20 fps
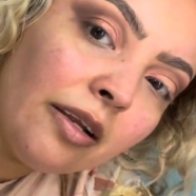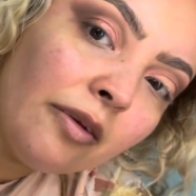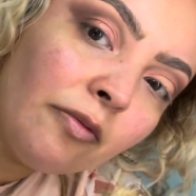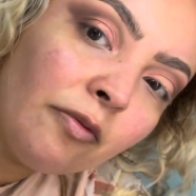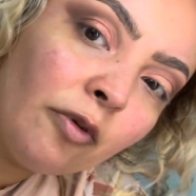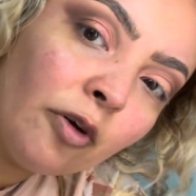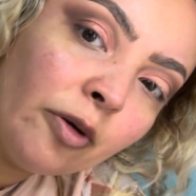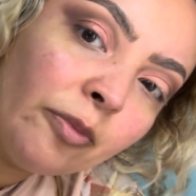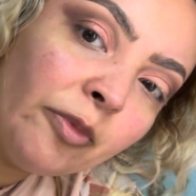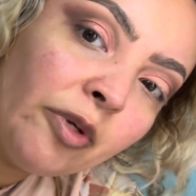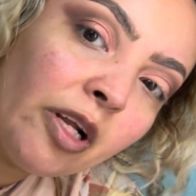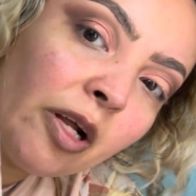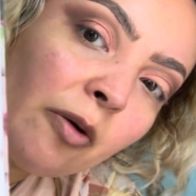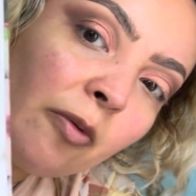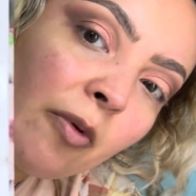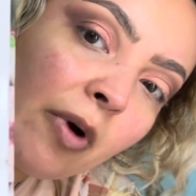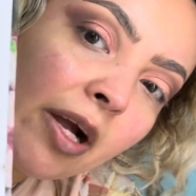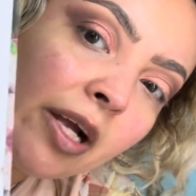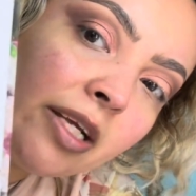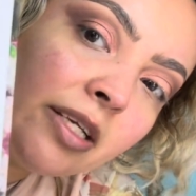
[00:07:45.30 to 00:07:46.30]

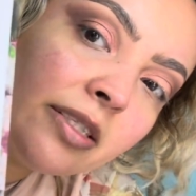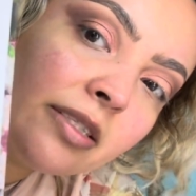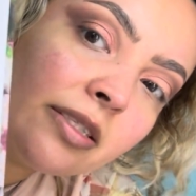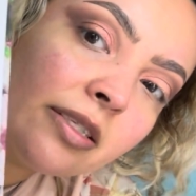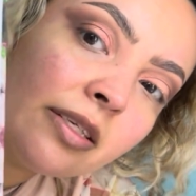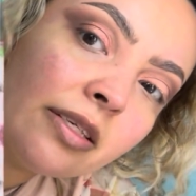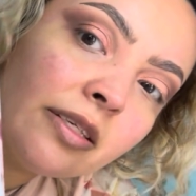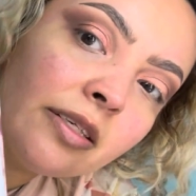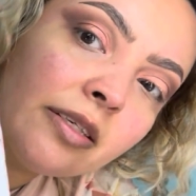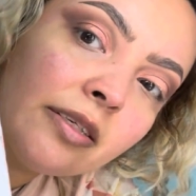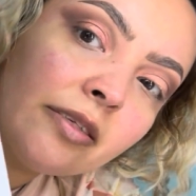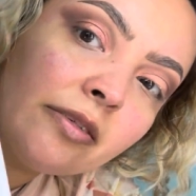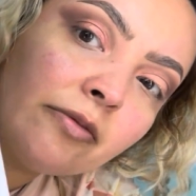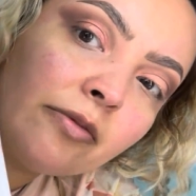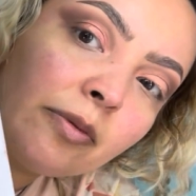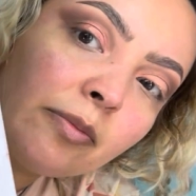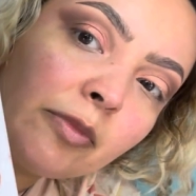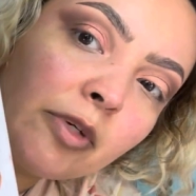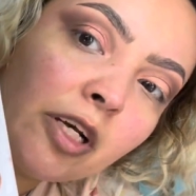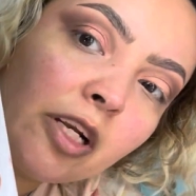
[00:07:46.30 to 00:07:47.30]
formula-wise
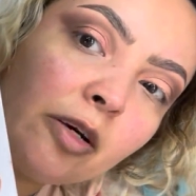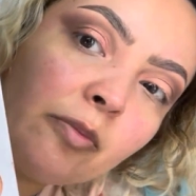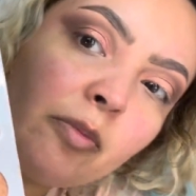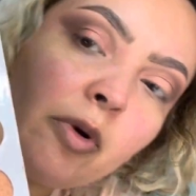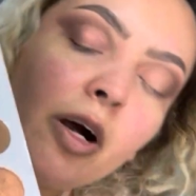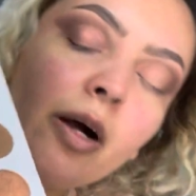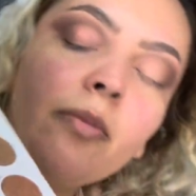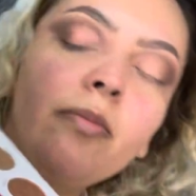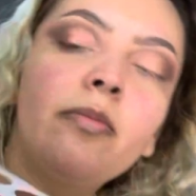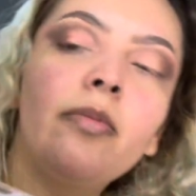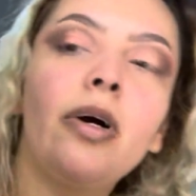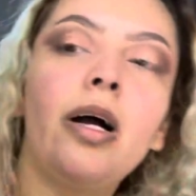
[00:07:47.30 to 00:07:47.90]
from ColourPop.